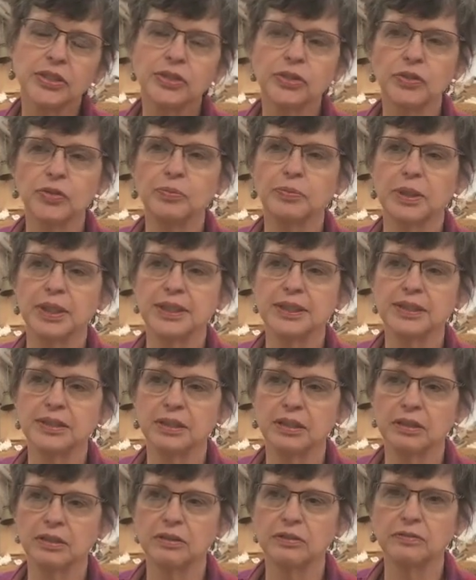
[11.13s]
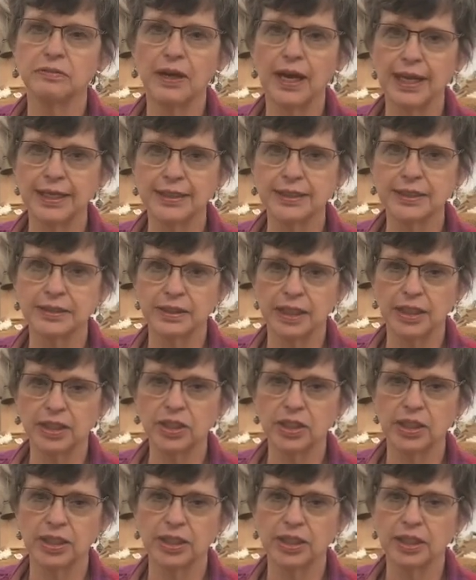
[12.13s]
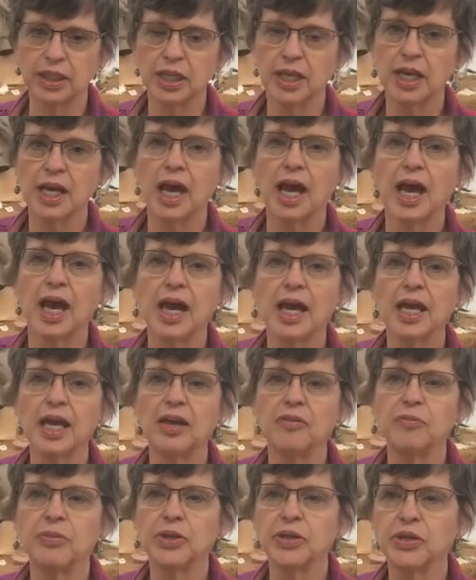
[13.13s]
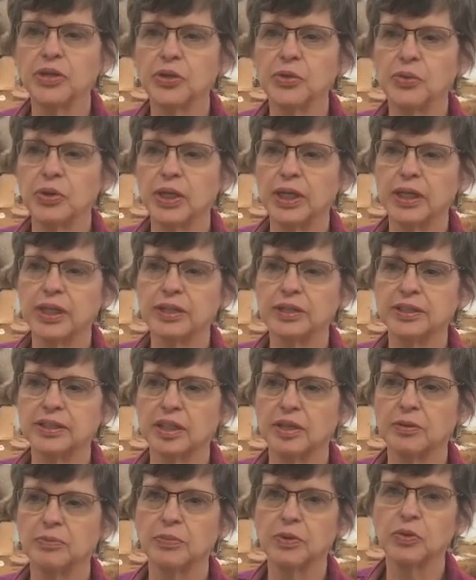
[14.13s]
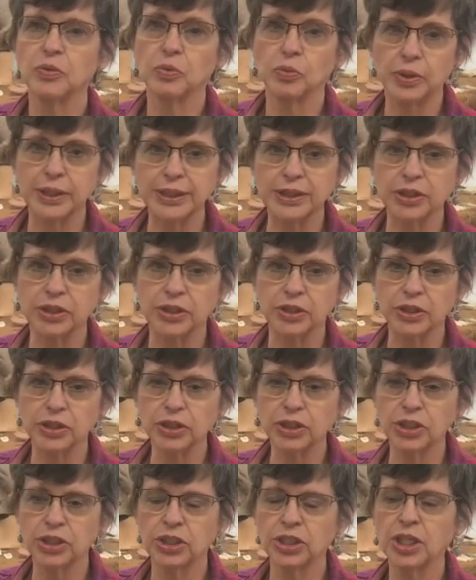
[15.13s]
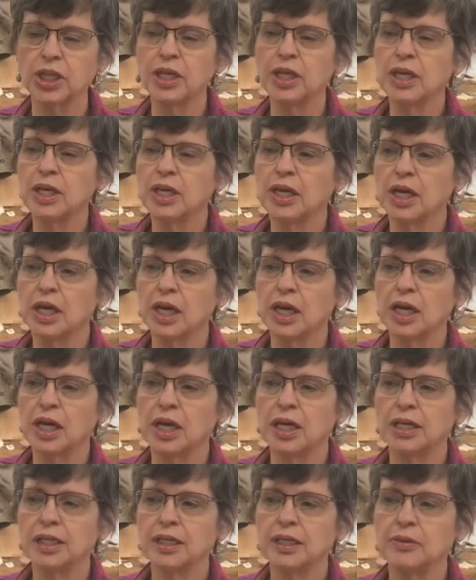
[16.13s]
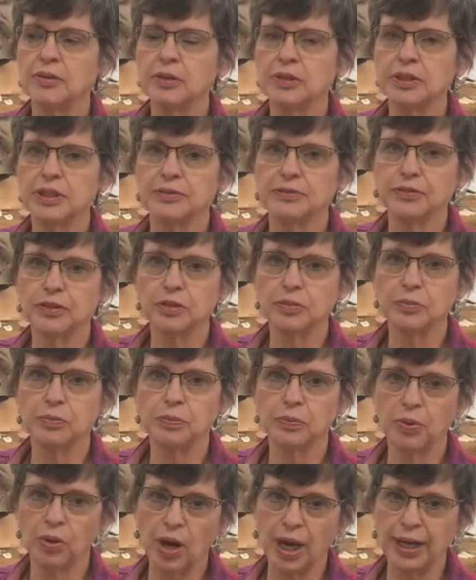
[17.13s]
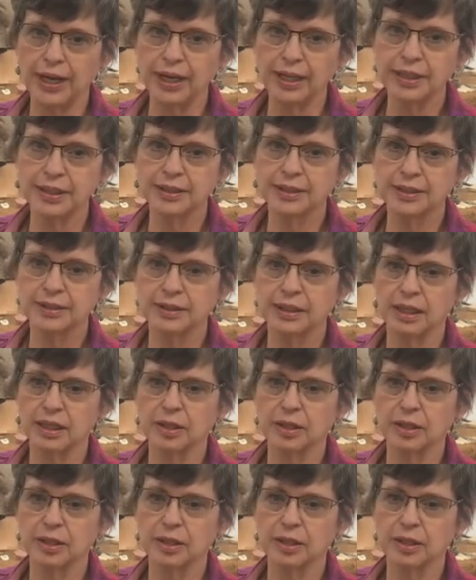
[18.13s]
2 months of isolation, I have been doing some research on different products,